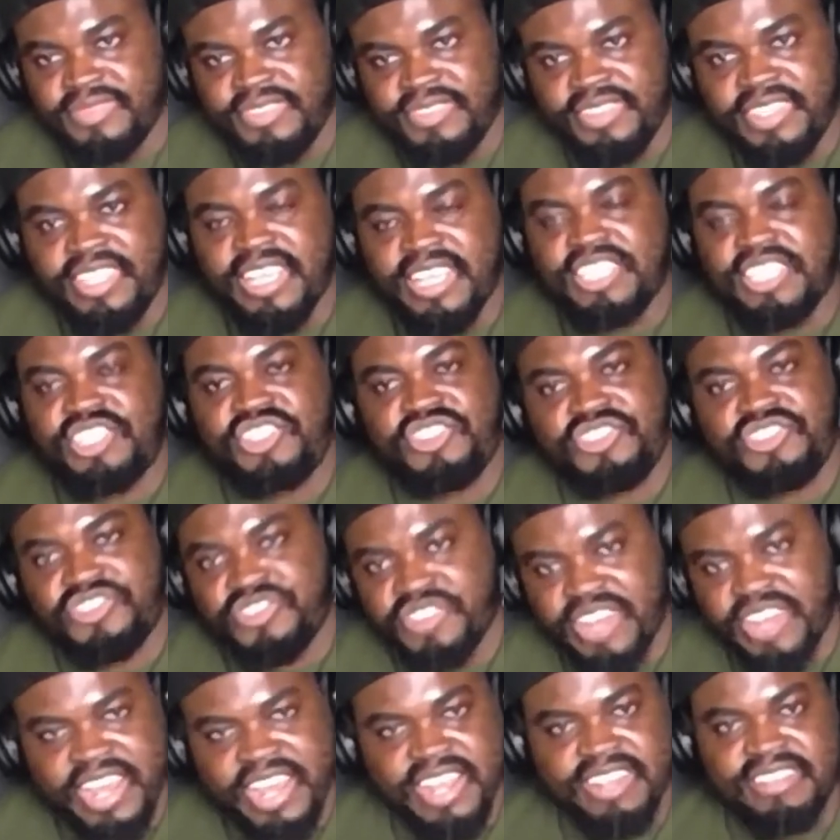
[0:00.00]
their
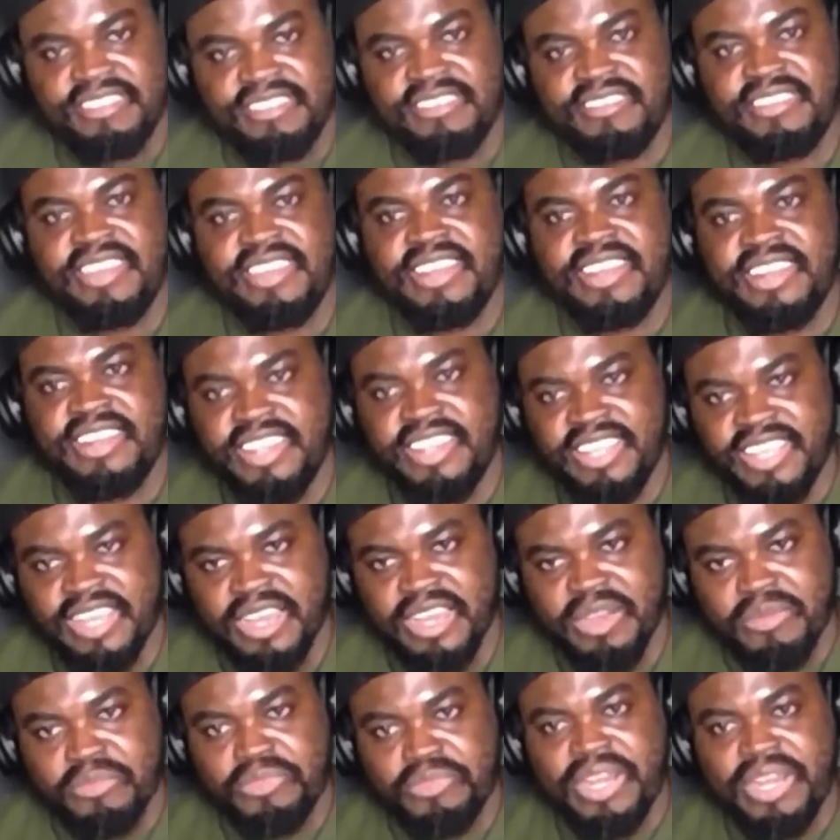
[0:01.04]
strength and
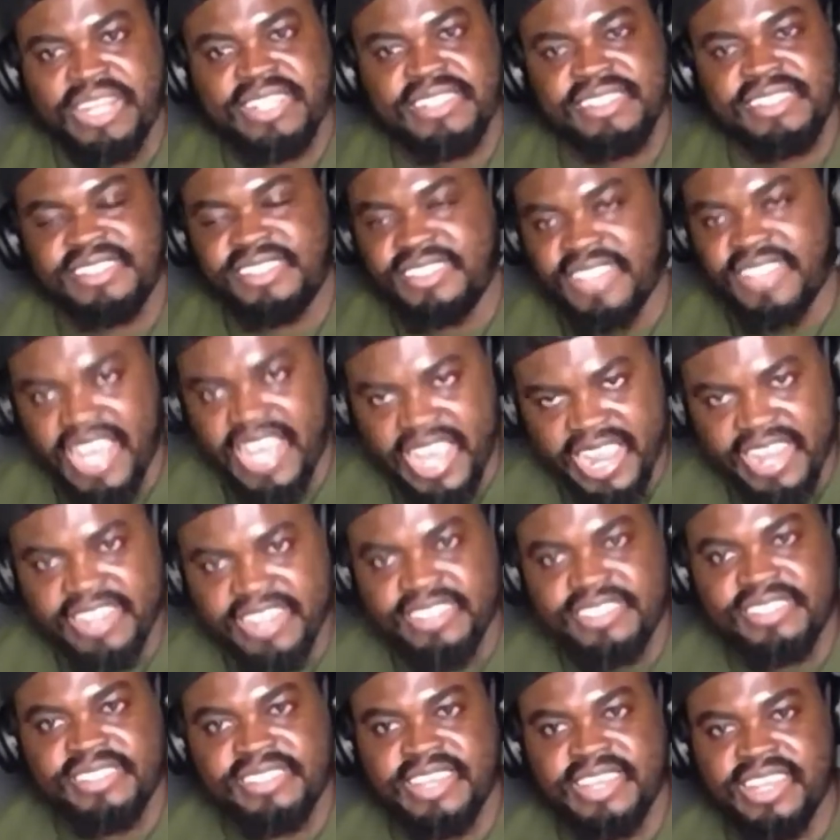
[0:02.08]
their body size